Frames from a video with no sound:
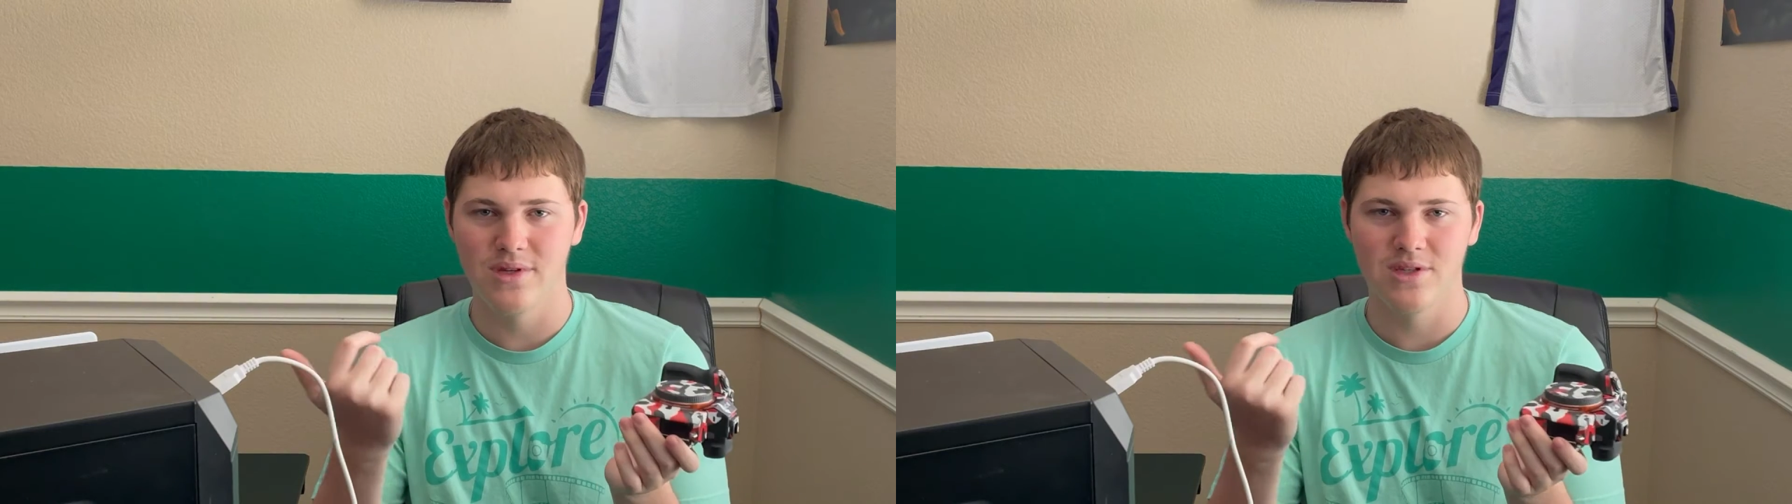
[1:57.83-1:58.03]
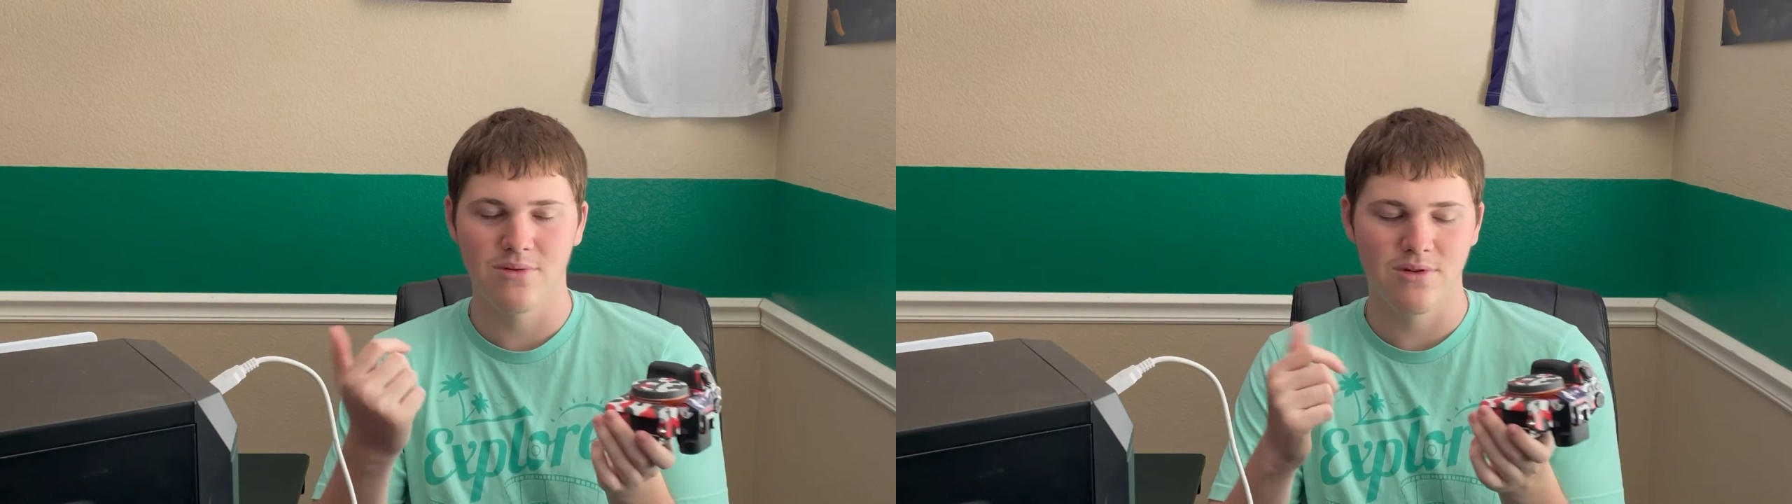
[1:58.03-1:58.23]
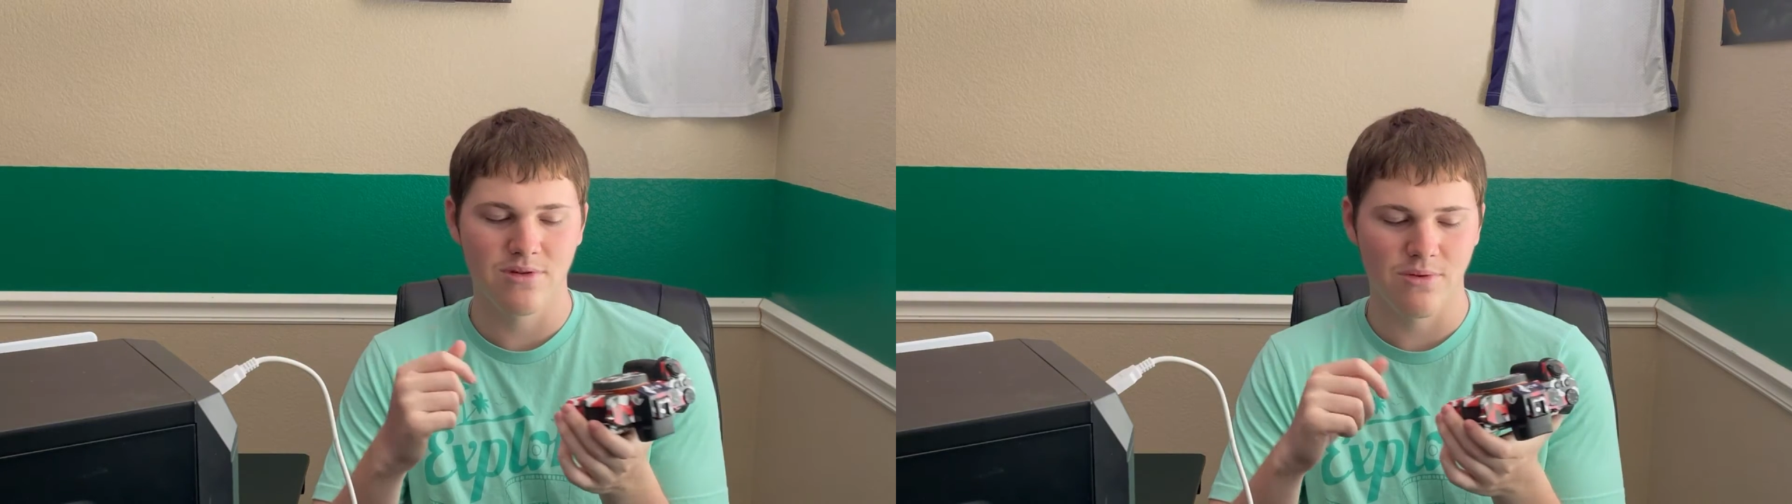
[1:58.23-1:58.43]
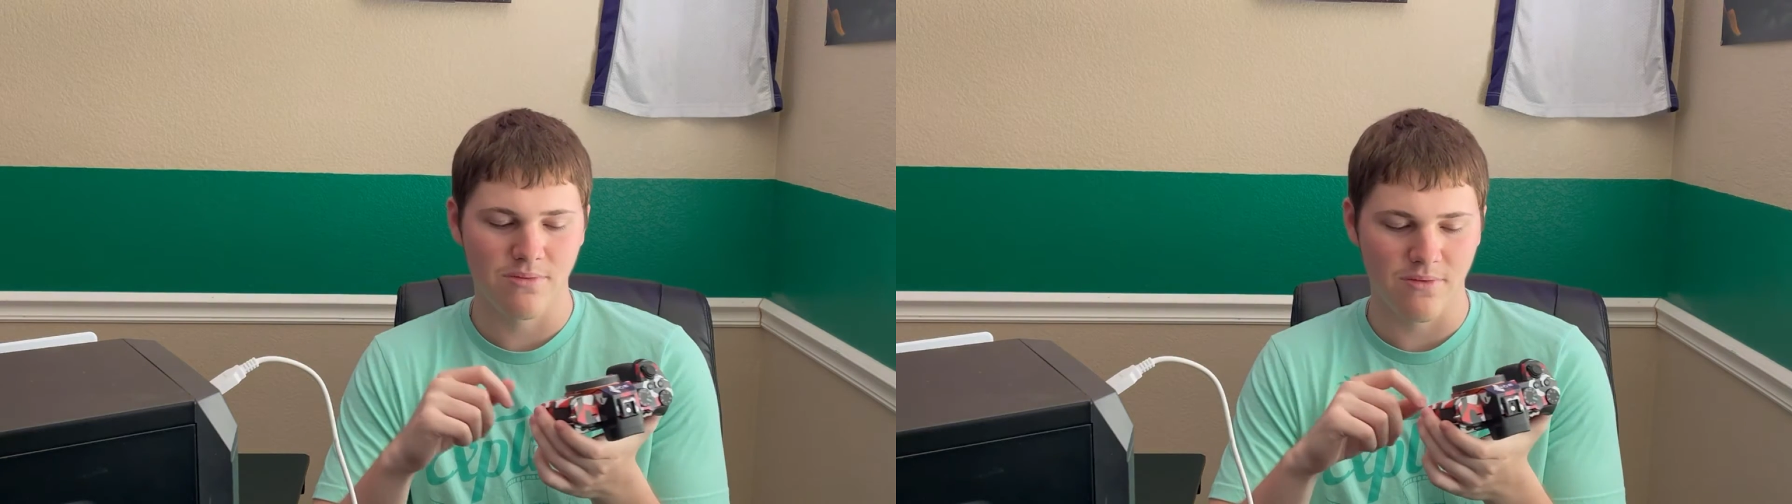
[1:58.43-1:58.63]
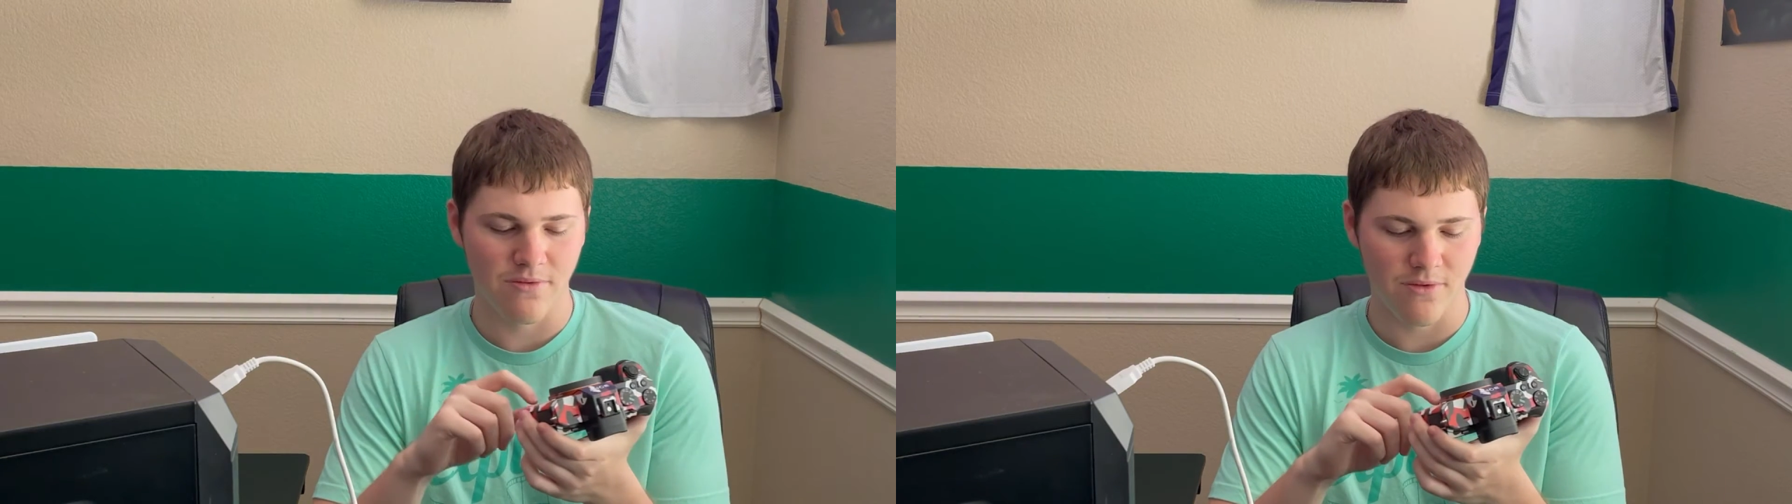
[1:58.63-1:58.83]
of experience
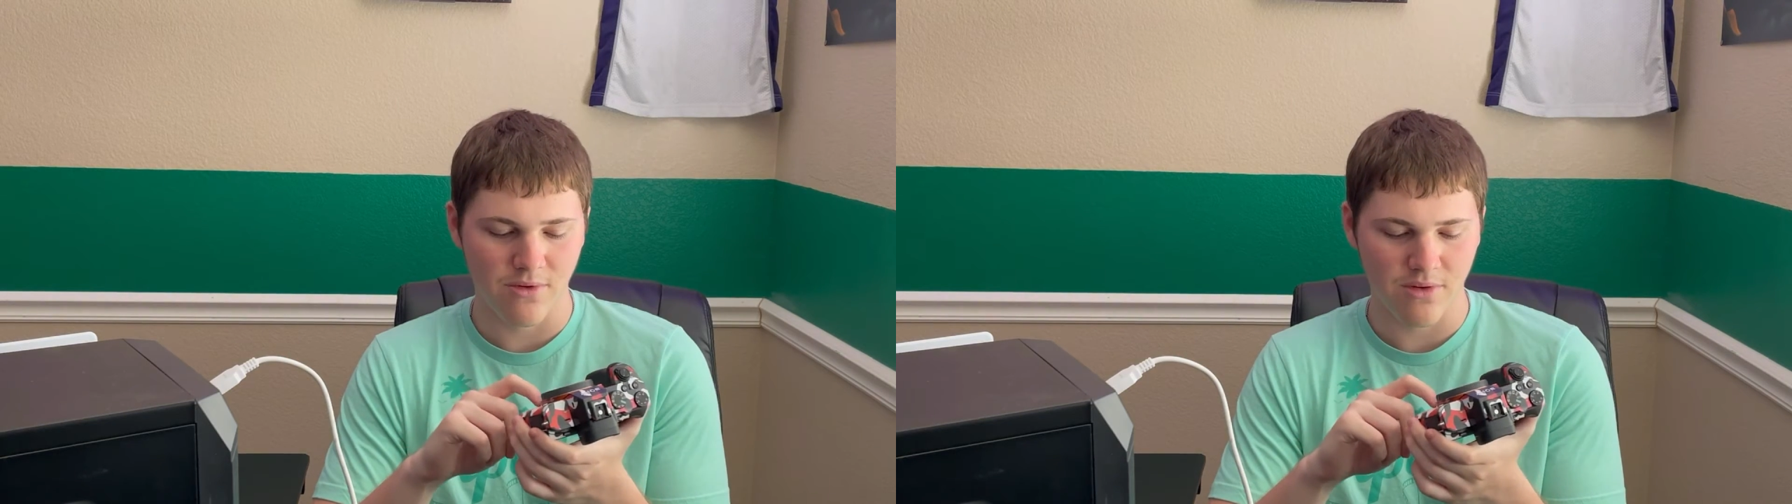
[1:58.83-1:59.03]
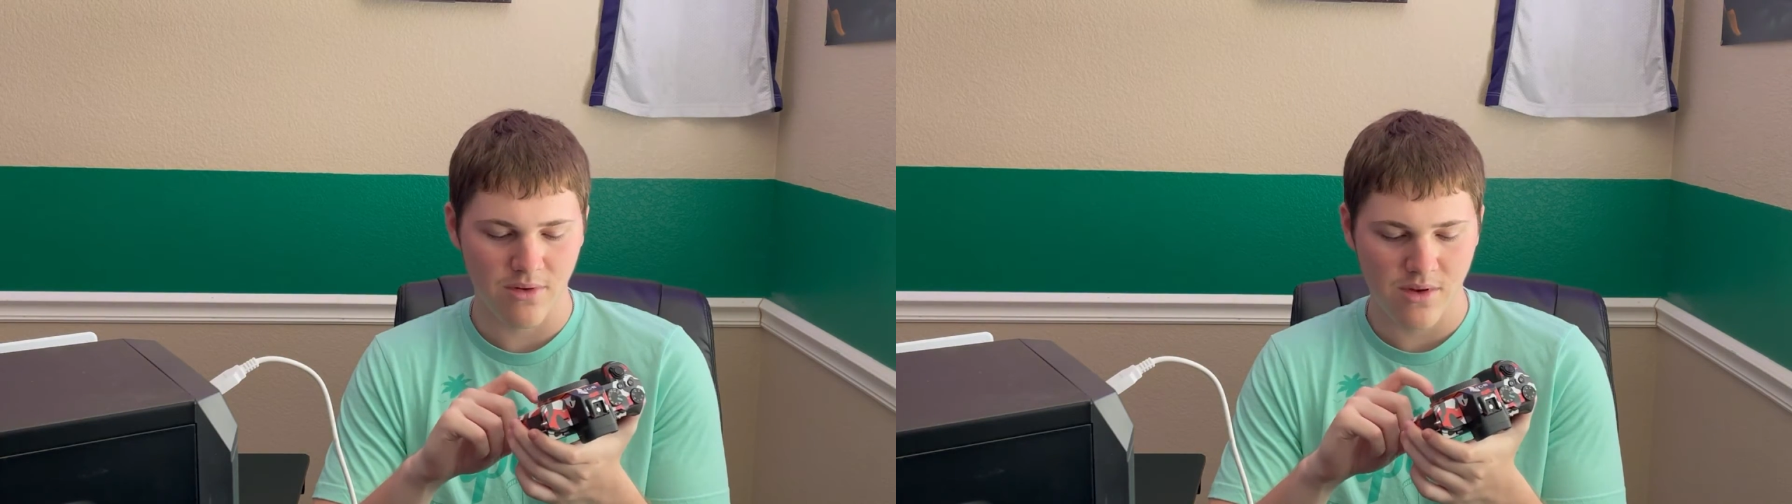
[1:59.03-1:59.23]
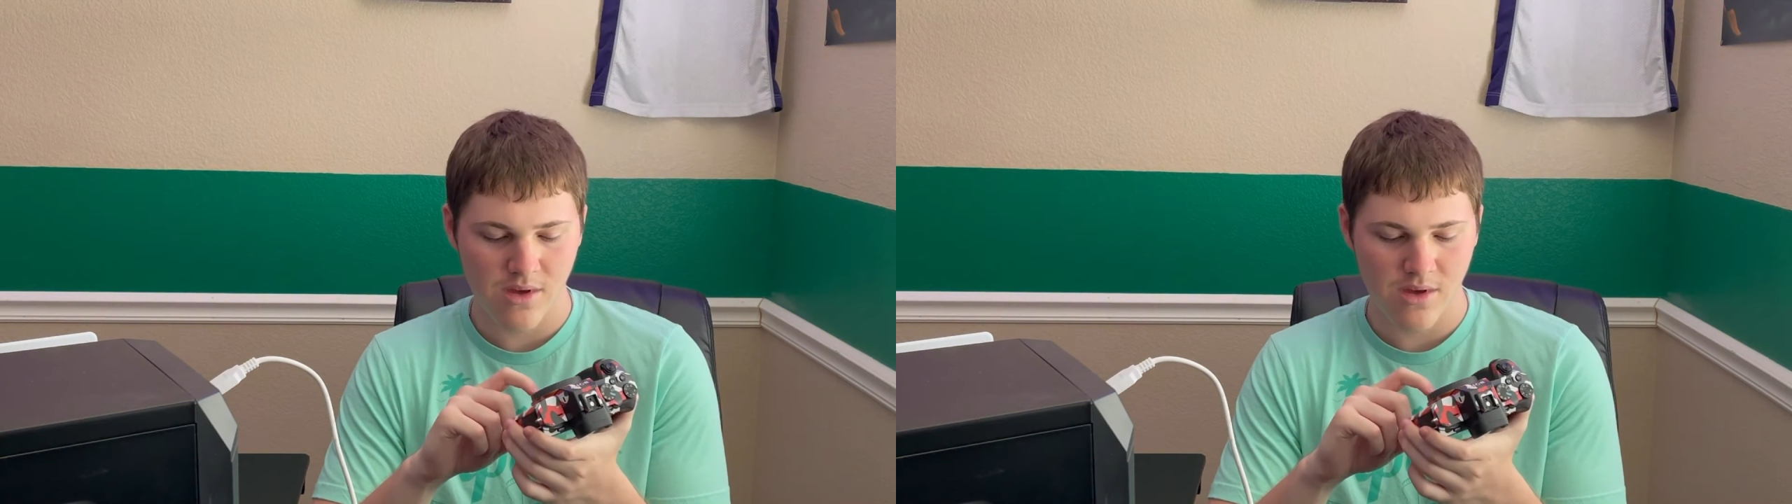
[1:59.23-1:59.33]
before,